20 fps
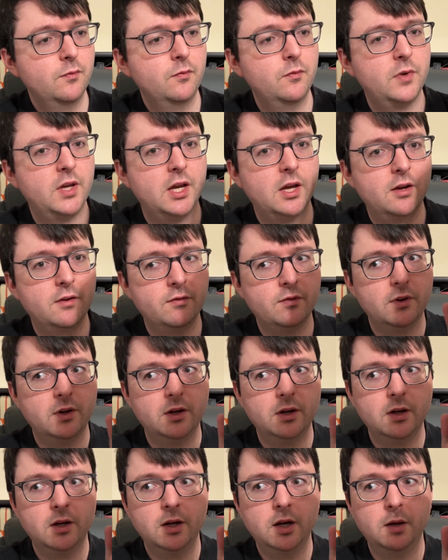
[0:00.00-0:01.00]
We have
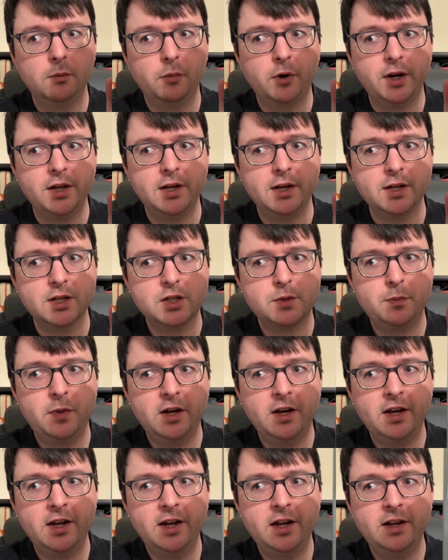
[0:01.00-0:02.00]
pretty nice
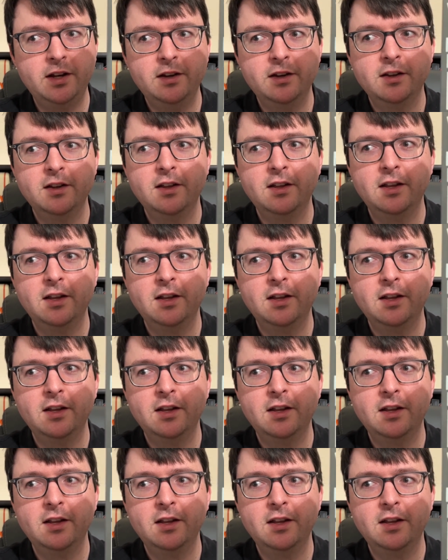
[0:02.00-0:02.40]
spine,